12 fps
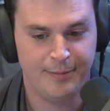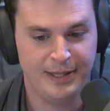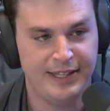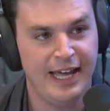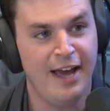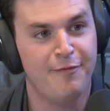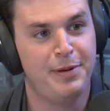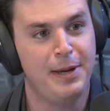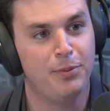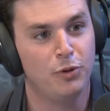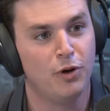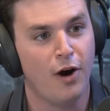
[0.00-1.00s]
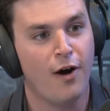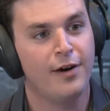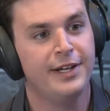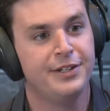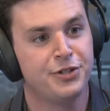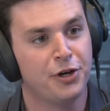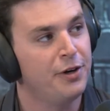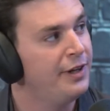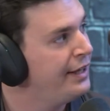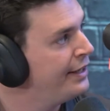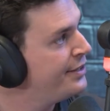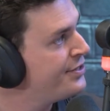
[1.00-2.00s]
I mean, they have people they already
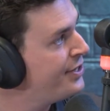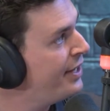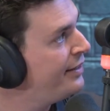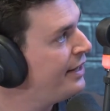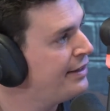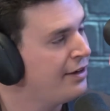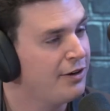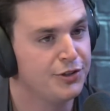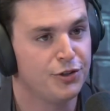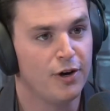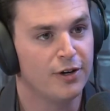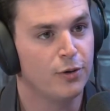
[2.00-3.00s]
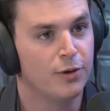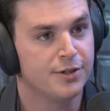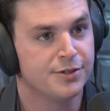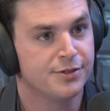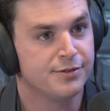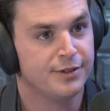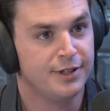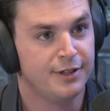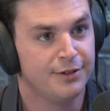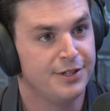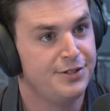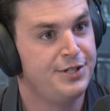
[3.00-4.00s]
turning and saying that they're a dark horse. You
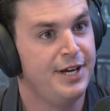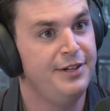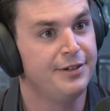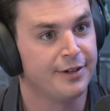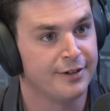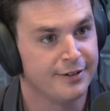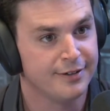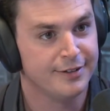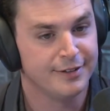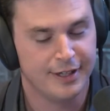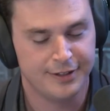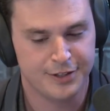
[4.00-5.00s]
know, contender. Yeah, yeah.